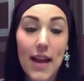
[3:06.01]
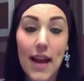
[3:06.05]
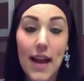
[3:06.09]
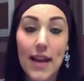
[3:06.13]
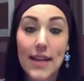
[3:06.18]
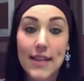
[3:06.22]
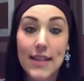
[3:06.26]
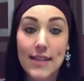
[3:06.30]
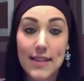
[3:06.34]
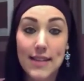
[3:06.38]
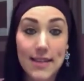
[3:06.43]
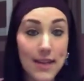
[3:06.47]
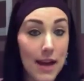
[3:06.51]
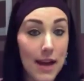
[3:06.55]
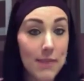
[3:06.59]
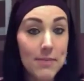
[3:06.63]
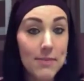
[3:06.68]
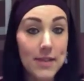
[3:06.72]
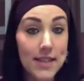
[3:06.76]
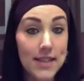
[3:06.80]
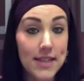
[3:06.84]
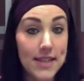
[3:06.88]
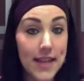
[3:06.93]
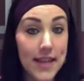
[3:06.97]
I
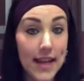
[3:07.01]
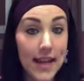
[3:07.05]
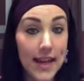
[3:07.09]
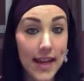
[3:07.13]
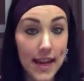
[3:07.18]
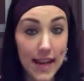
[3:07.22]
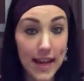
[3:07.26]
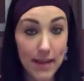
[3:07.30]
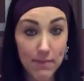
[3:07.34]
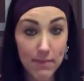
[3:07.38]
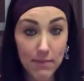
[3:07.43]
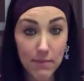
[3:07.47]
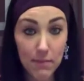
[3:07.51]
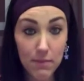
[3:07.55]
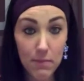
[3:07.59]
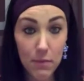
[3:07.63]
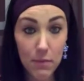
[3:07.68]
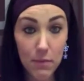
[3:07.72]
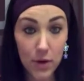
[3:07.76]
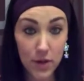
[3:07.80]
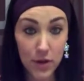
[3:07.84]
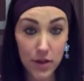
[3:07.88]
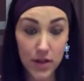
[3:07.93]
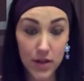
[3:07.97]
stopped and take any
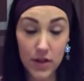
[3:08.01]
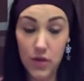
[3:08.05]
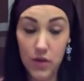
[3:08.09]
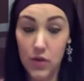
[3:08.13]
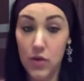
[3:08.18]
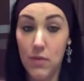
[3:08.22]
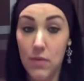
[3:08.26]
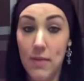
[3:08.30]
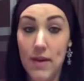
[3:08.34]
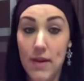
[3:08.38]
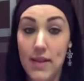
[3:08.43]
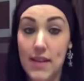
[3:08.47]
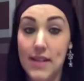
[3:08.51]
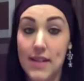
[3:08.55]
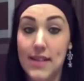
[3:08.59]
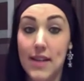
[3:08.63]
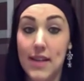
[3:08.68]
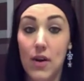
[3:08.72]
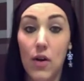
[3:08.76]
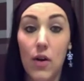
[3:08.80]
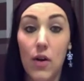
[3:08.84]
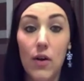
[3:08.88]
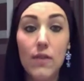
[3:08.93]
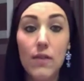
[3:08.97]
birth control methods
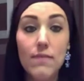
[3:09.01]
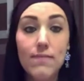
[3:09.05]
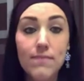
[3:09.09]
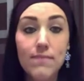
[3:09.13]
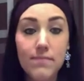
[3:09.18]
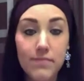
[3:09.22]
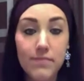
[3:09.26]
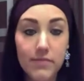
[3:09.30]
at all.